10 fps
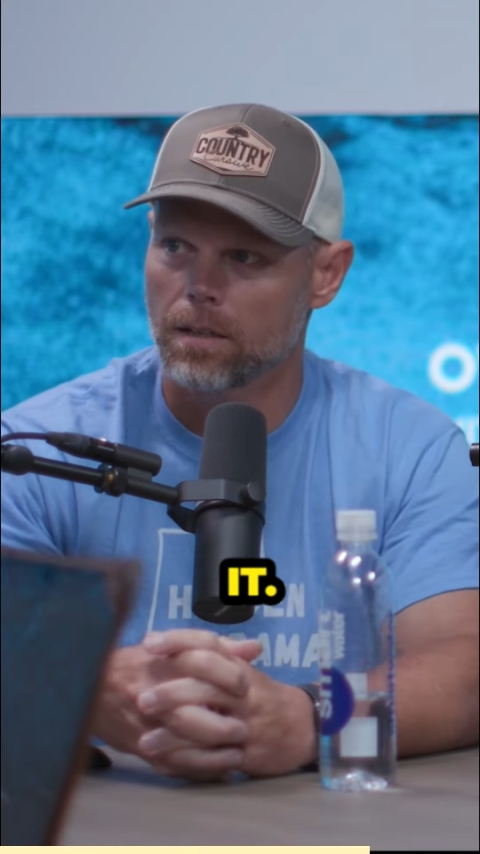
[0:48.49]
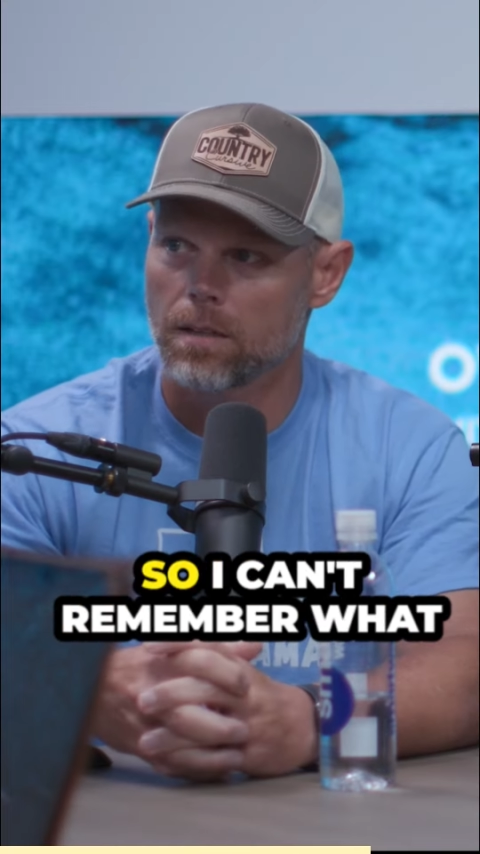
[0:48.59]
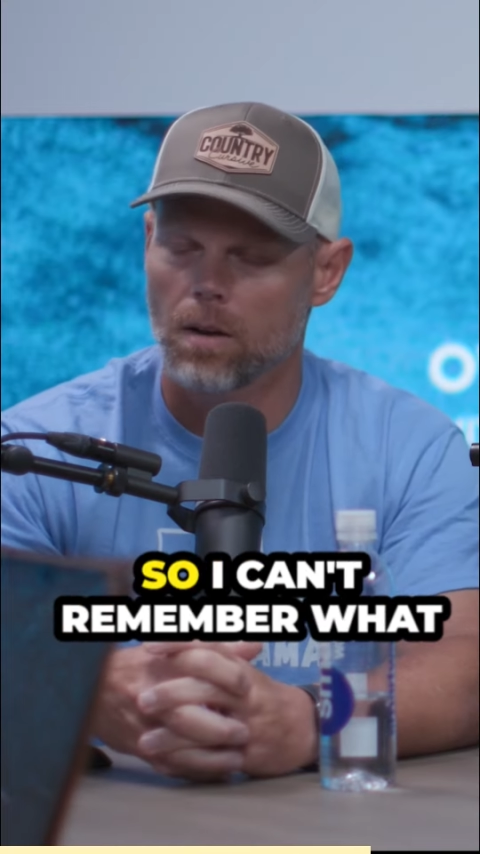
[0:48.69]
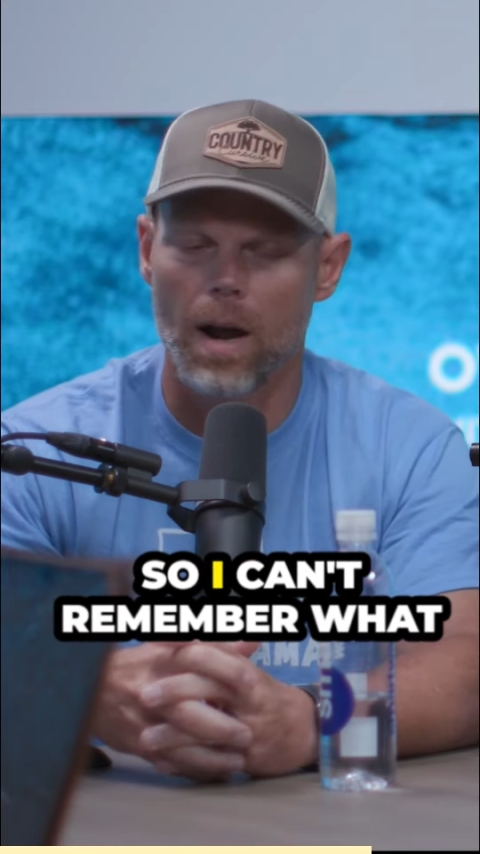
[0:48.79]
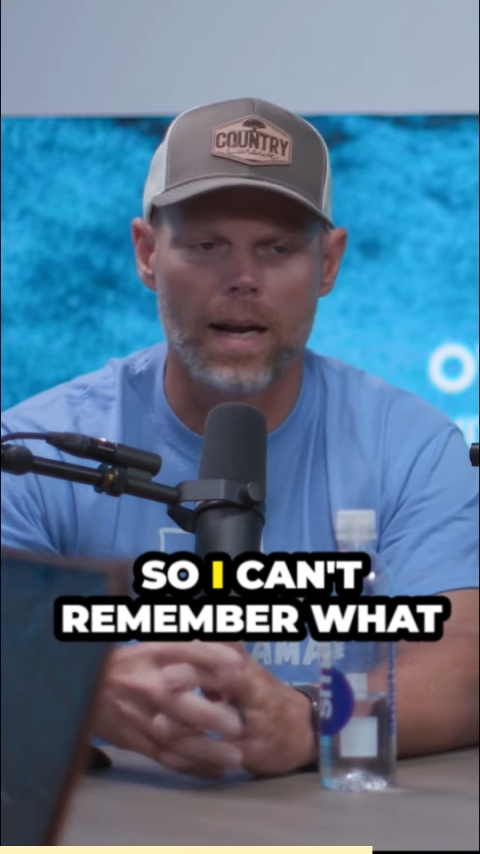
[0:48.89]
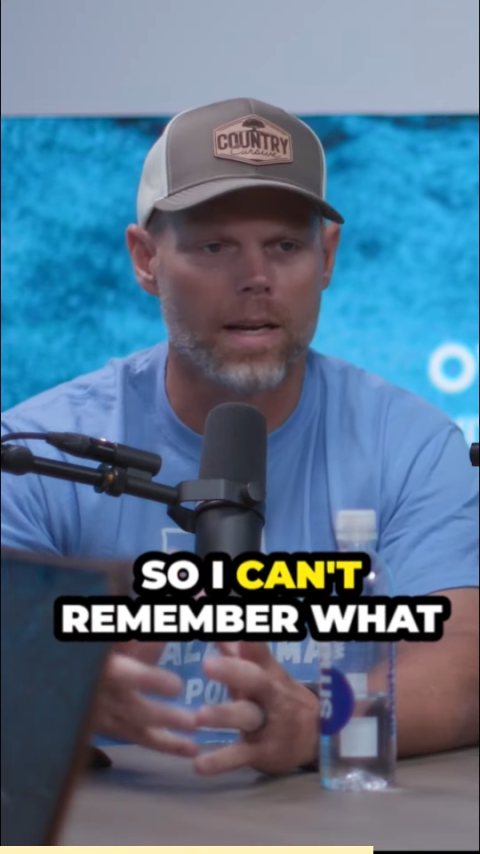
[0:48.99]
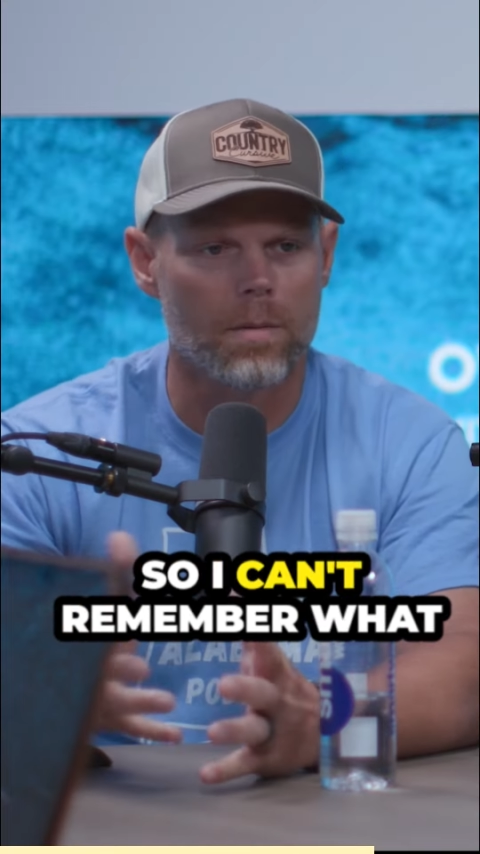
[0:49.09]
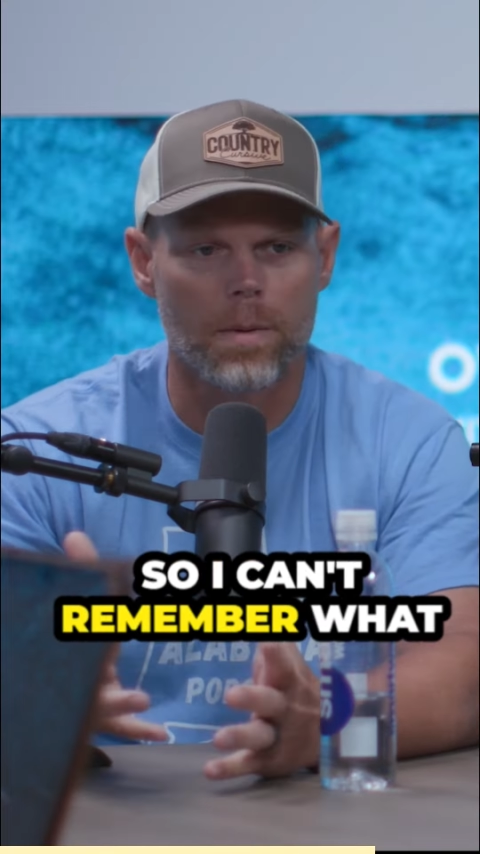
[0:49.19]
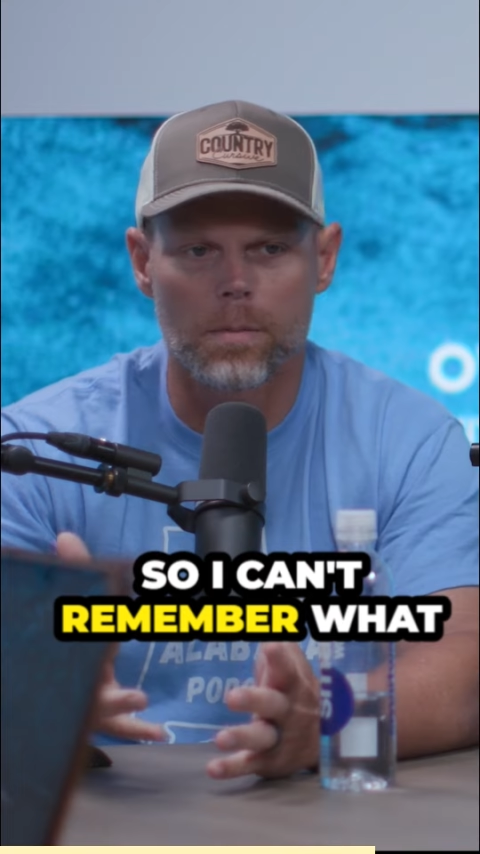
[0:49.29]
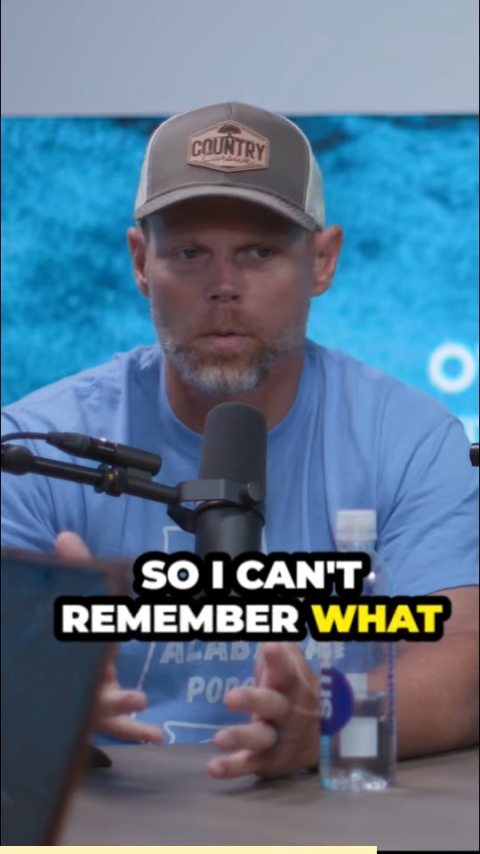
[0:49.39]
Correct. So I
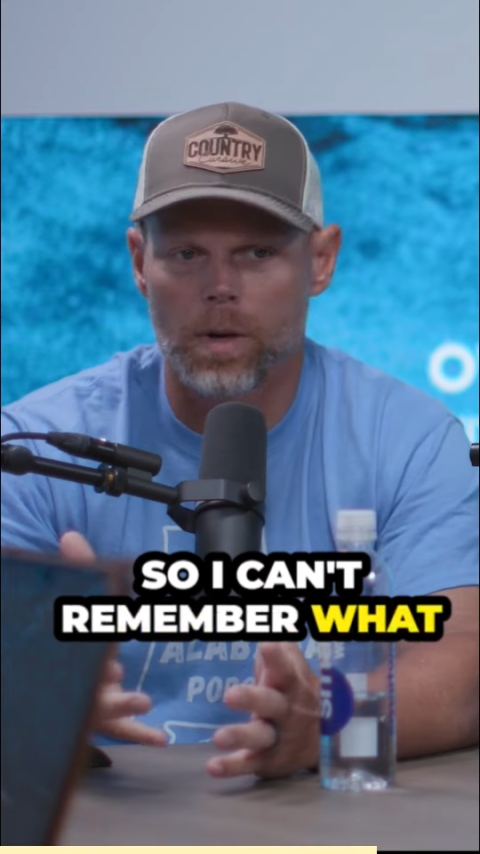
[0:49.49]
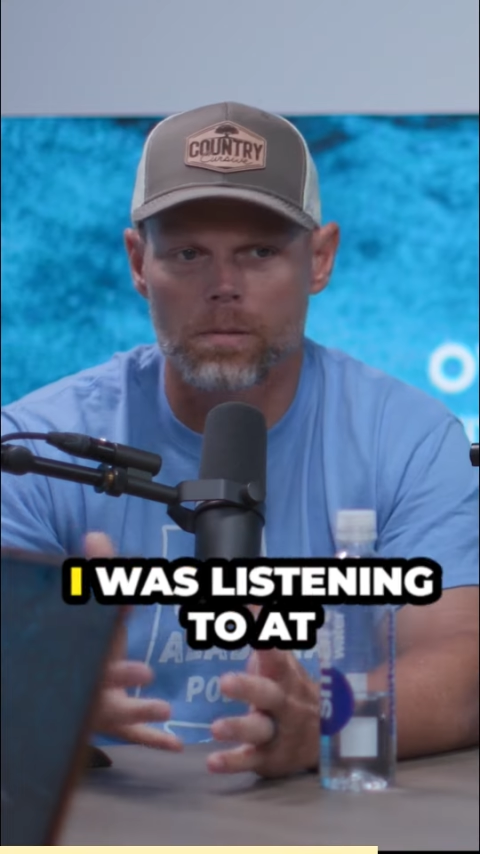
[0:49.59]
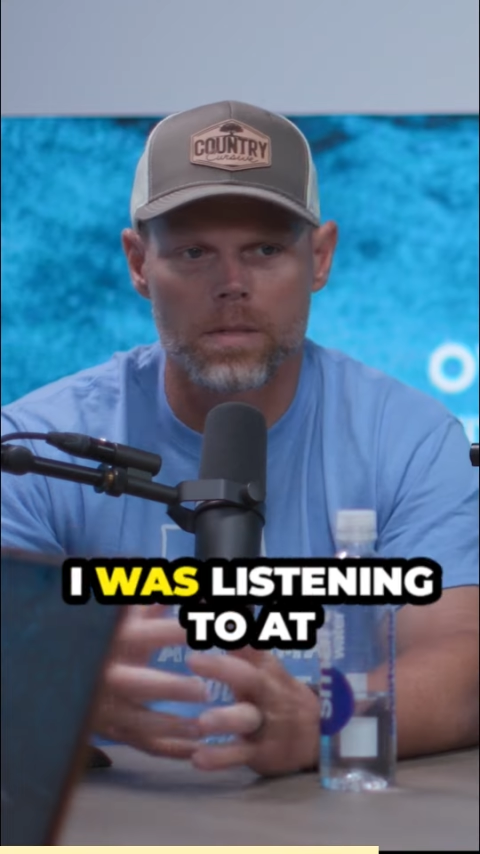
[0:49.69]
can't remember what I